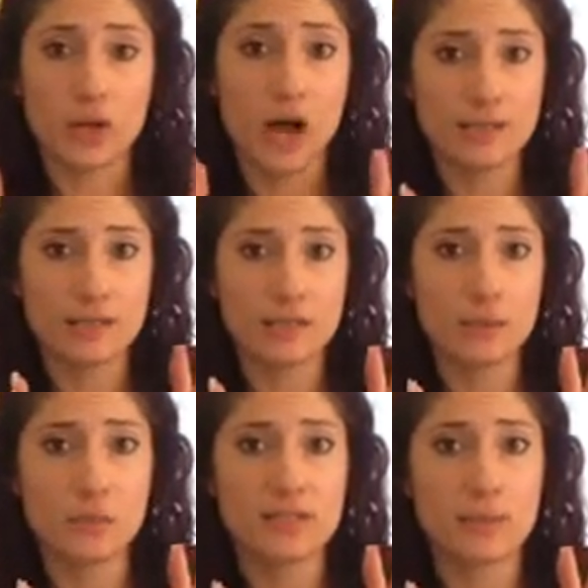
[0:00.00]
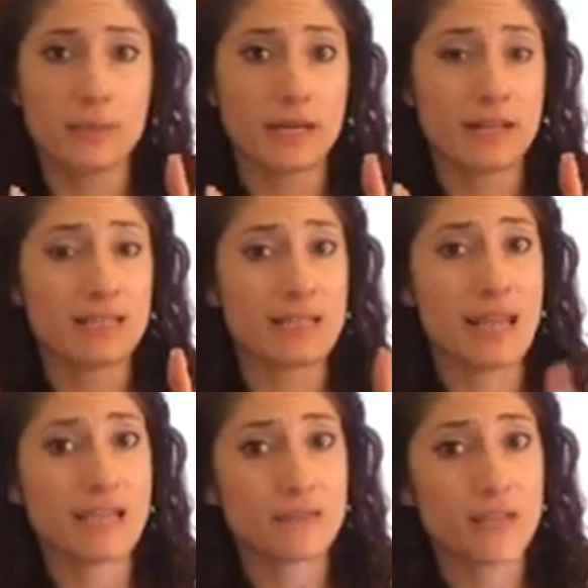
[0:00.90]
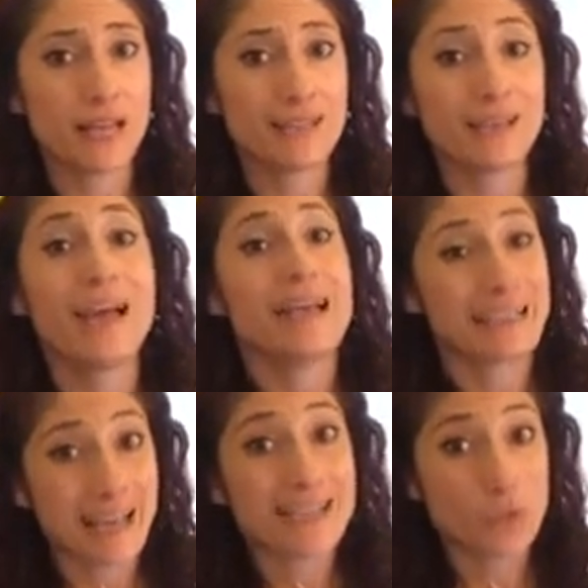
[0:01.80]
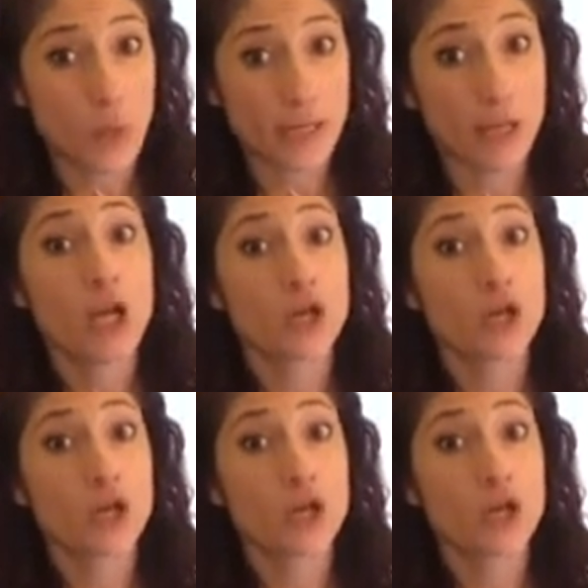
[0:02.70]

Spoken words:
constantly with somebody that's a negative Nelly, guess what?